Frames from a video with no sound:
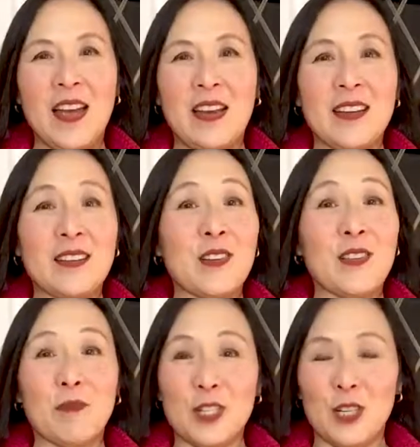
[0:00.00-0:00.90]
and
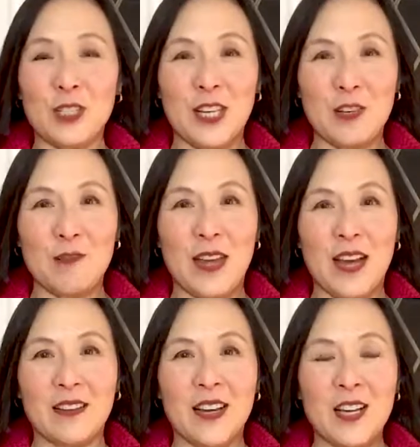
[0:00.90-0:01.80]
the results that you
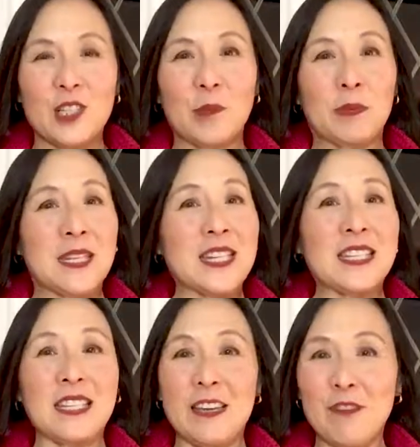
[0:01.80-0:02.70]
get. So please
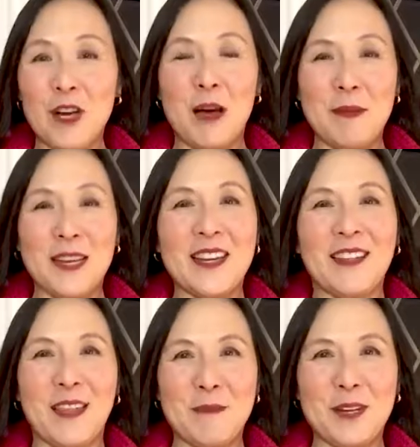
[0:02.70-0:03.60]
leave a comment
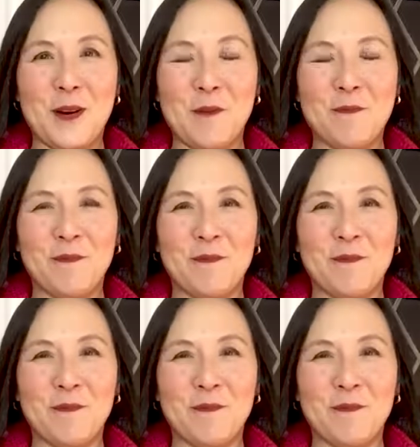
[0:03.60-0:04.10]
and let me know.